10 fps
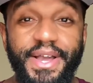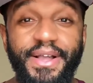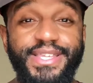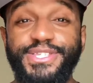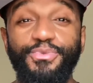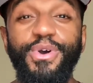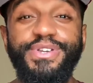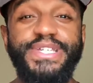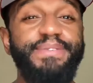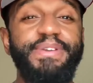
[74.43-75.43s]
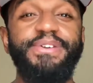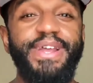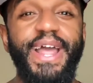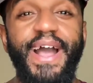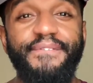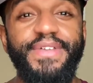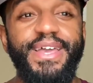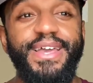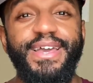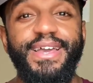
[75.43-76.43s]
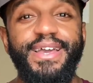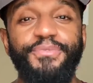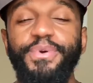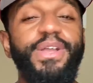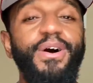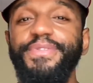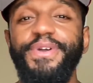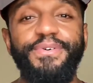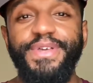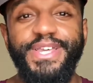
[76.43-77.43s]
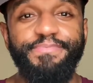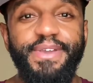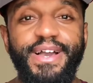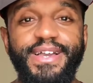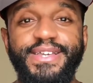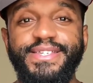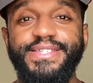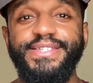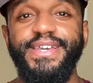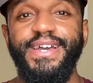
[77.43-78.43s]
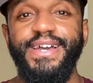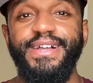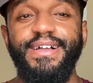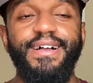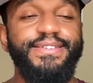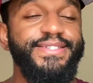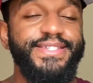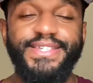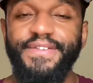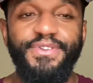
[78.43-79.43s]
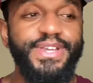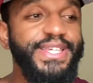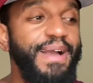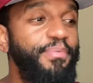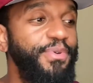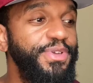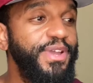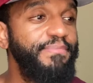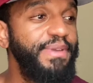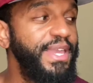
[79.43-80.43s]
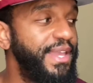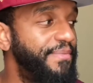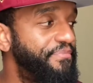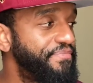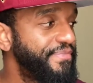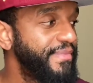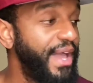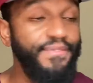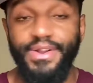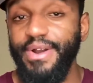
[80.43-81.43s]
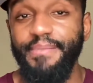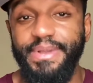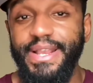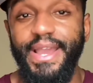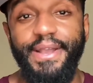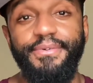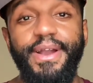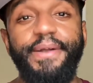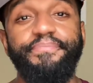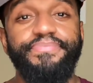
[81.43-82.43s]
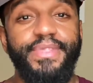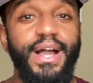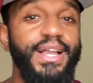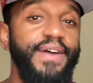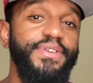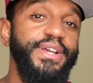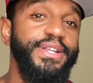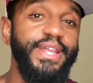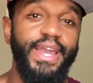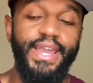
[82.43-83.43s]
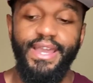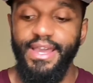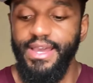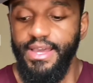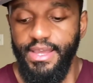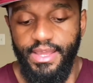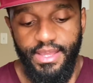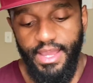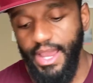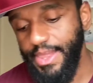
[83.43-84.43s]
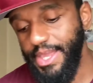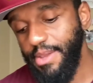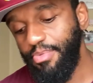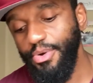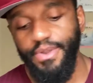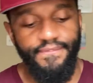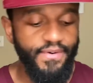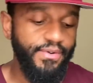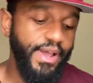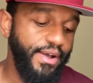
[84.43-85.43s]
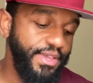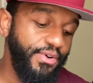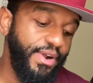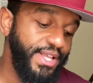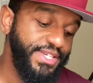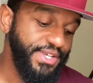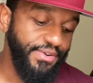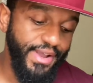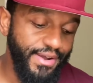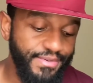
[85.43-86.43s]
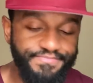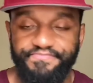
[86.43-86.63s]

it's the worst enemy you can have. We all know this because, uh, just give you an example, you could be having a crappy day, right? Not having a good day and then you pull your phone out, you go on Instagram,